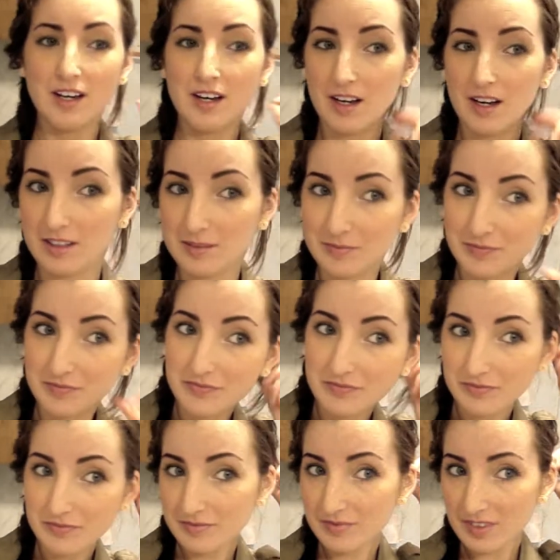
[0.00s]
Um,
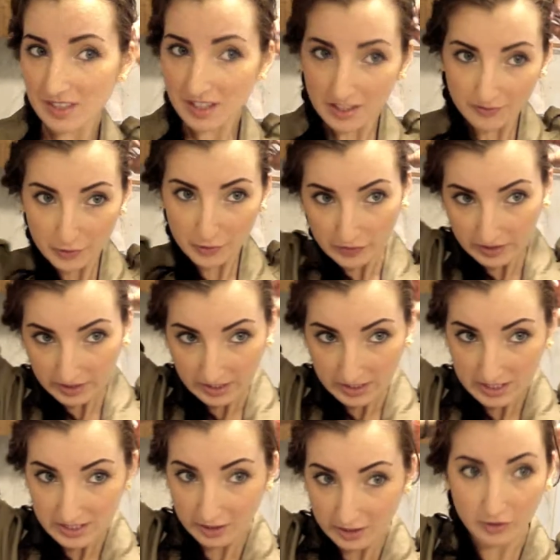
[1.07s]
if you're really a
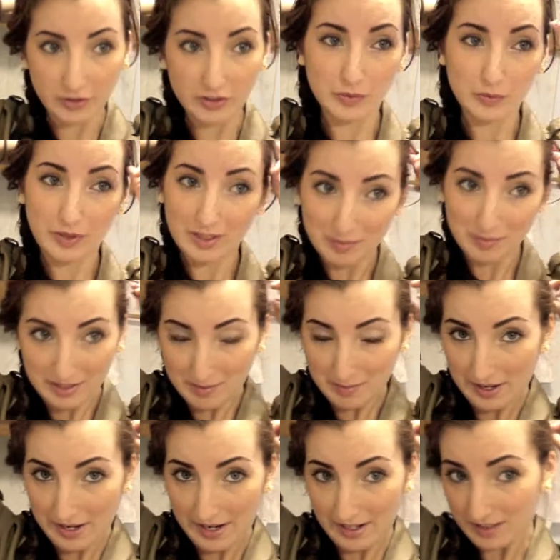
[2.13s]
stickler and you want to pin it
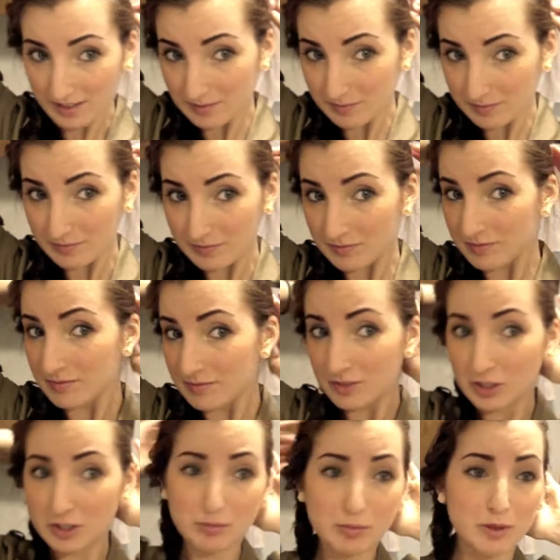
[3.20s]
back,
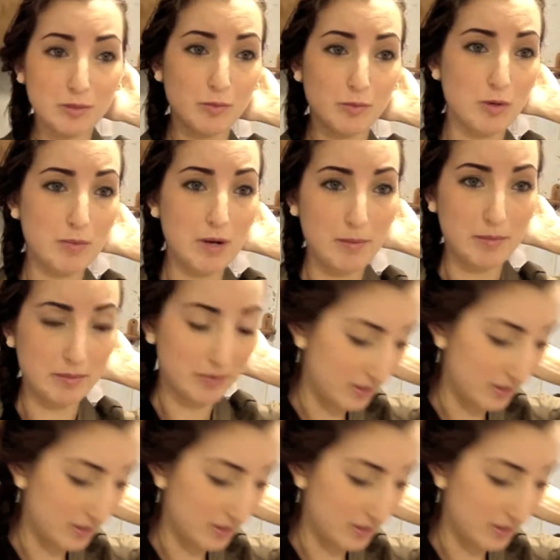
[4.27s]
you can put more bobby